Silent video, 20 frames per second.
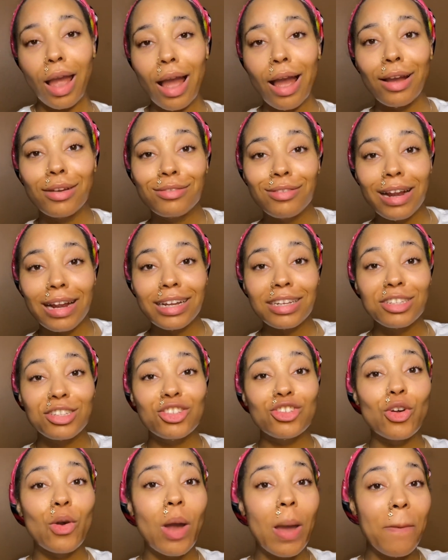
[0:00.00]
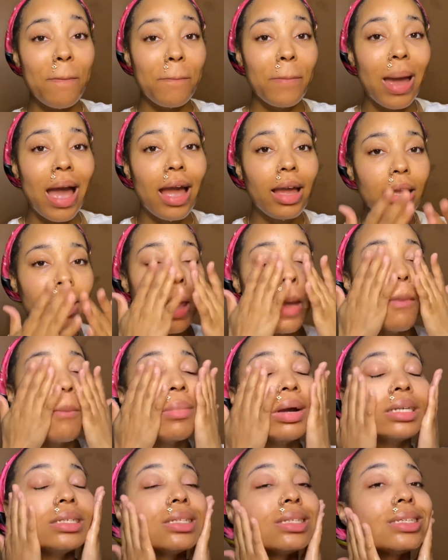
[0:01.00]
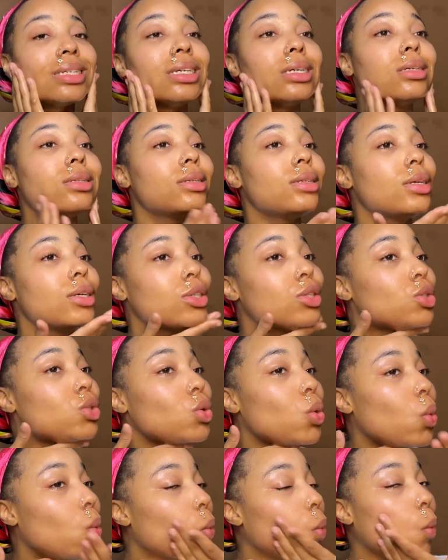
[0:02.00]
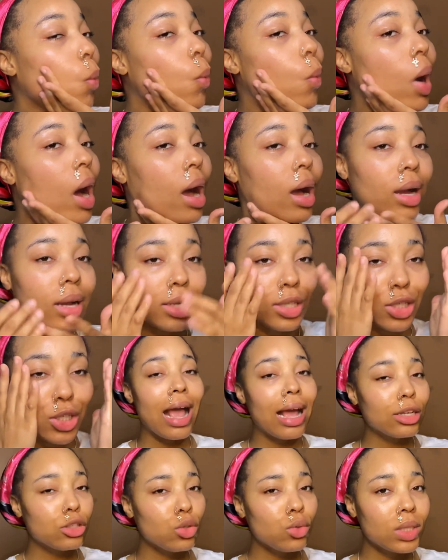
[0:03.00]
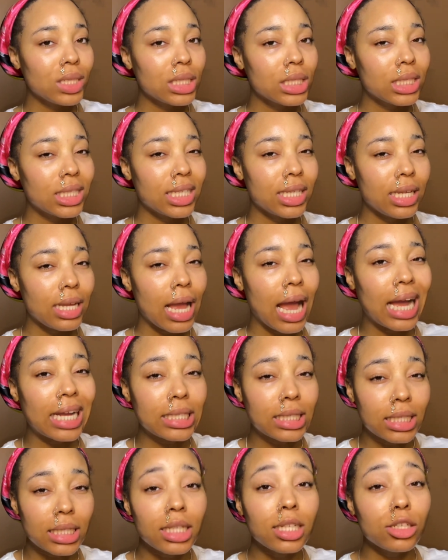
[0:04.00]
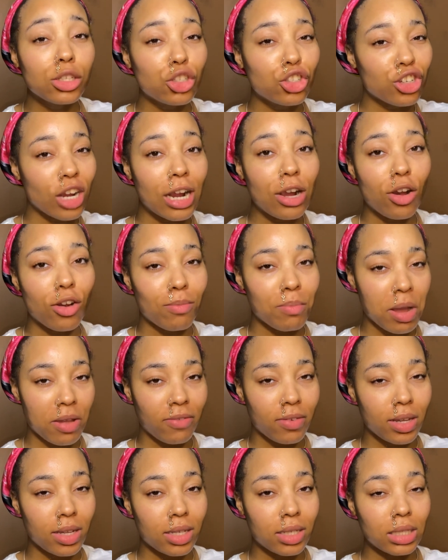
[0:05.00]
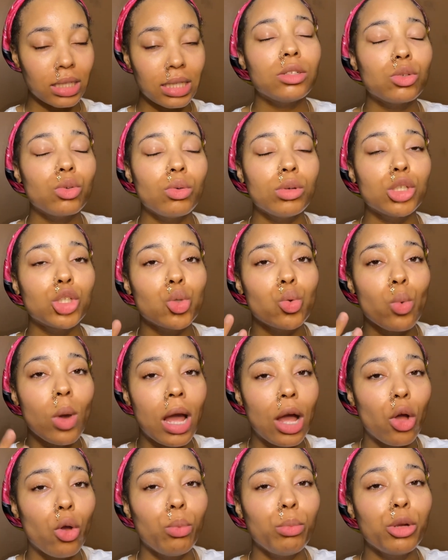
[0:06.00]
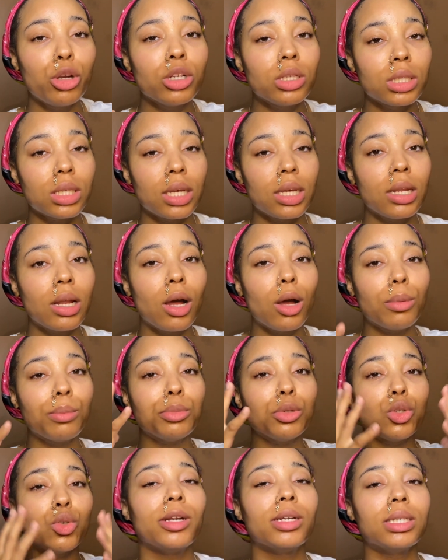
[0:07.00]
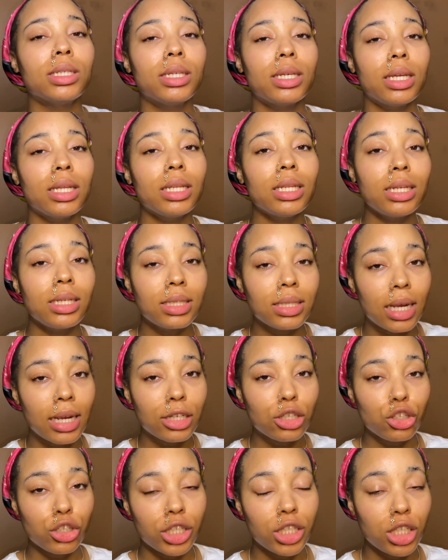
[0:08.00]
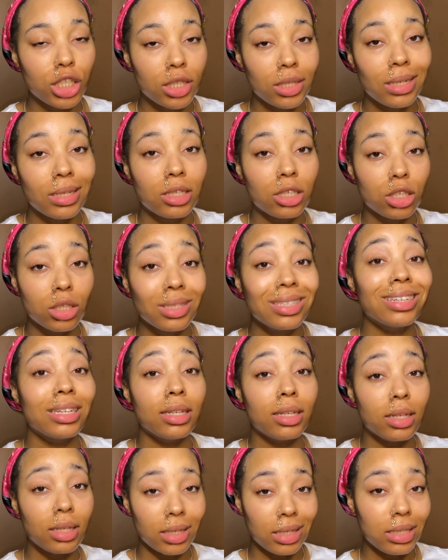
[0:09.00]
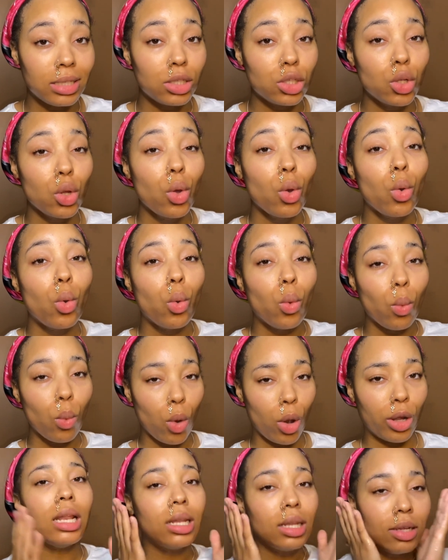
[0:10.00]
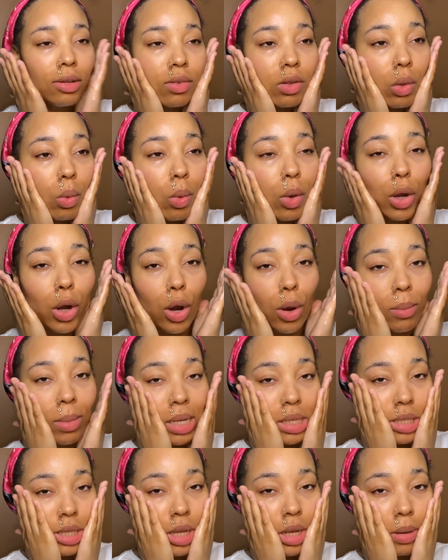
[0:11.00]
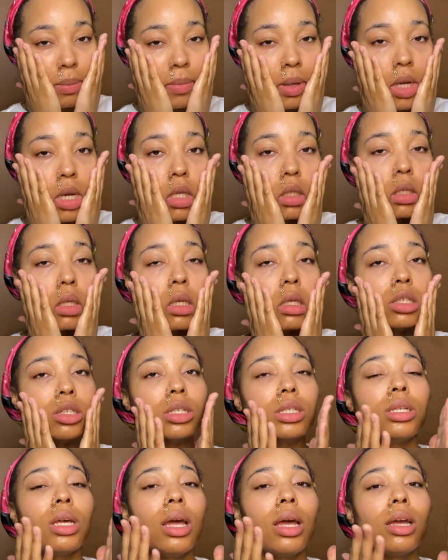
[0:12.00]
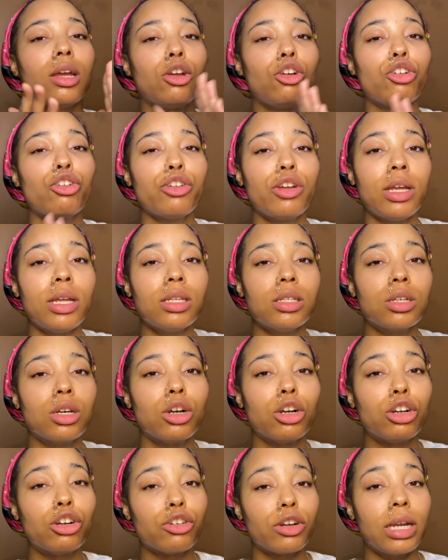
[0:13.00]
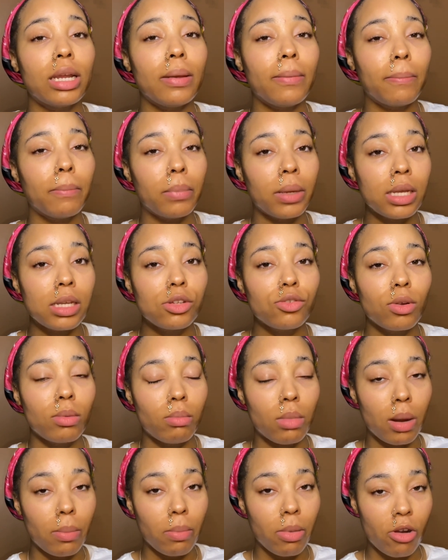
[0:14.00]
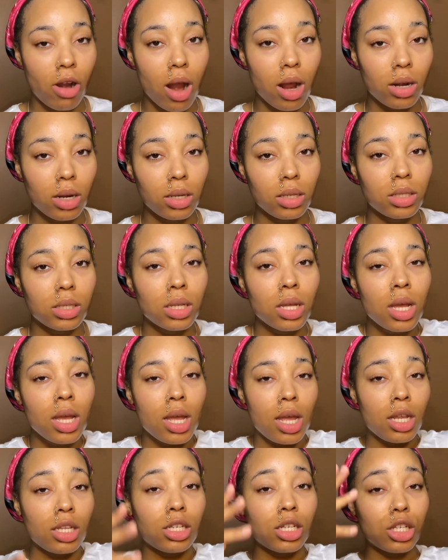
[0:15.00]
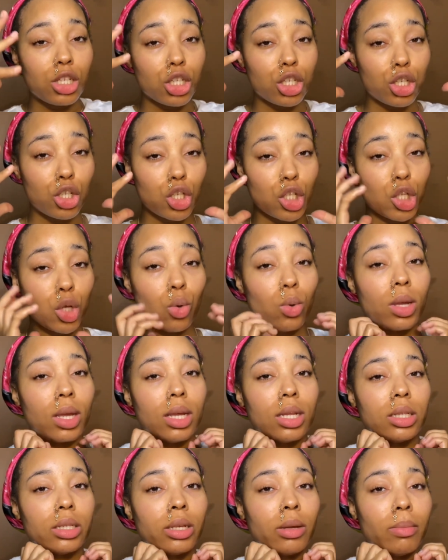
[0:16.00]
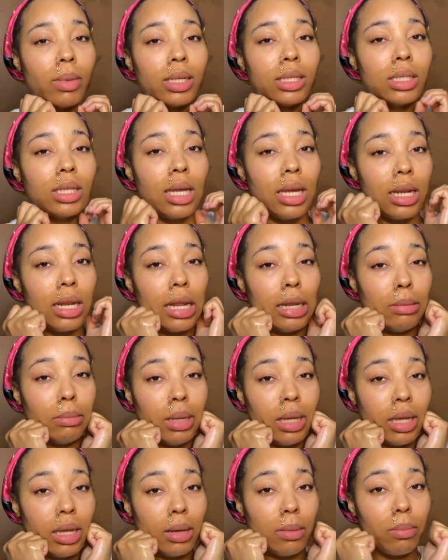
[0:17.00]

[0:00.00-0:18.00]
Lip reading: Alright, so I'm back and my skin is washed. As you can see, I didn't dry off my face. It's going to help your skin absorb. Your skin needs hydration and your skin needs water. Leave the water on my skin because it just creates a great base for my products to just soak into my skin and make it